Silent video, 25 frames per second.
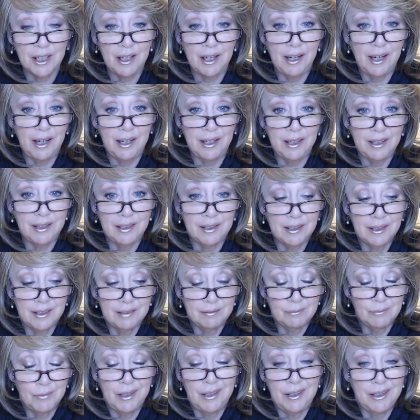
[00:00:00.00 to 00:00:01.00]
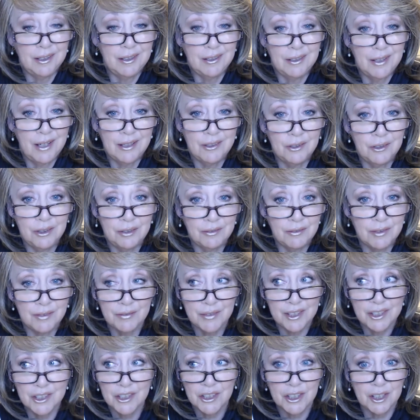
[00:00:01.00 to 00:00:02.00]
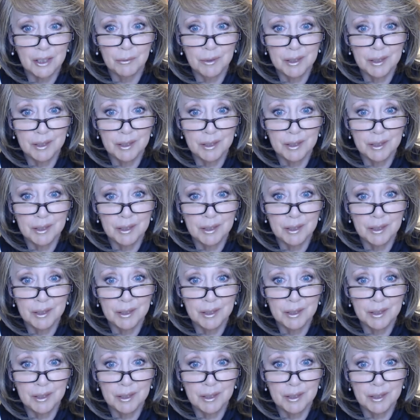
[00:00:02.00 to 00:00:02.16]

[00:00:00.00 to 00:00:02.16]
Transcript: I, I well, I, I, couldn't even finish it.